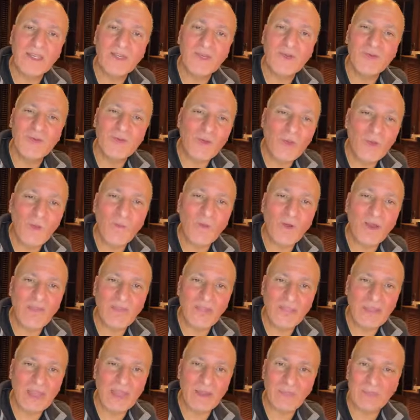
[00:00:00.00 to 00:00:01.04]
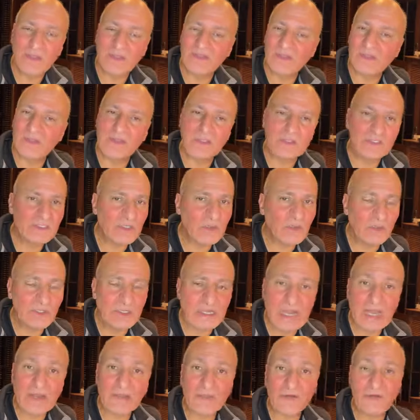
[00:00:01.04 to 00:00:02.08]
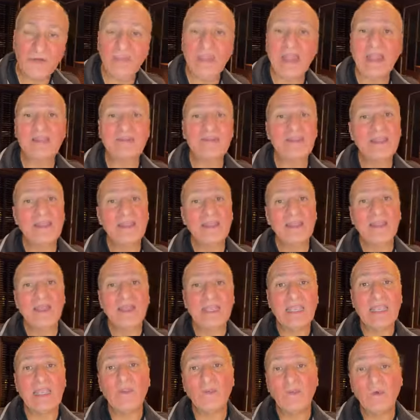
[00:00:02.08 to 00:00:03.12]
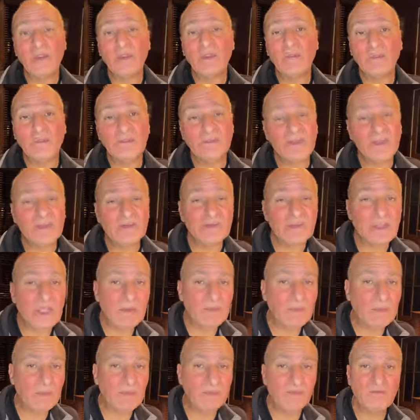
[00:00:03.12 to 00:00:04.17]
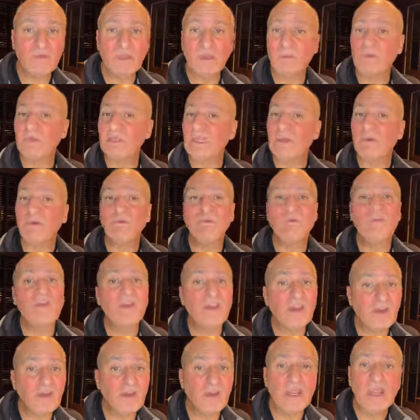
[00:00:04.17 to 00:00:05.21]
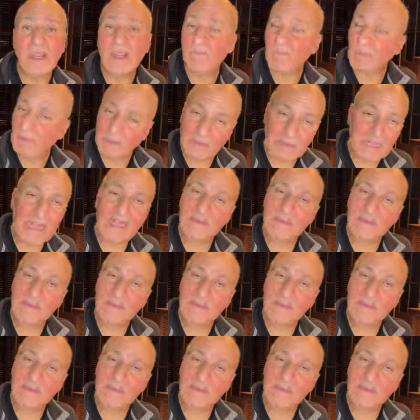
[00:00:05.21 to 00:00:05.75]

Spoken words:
You don't want that, because it looks so unnatural. And that's, Again, one of the mistakes a lot of people have made, but people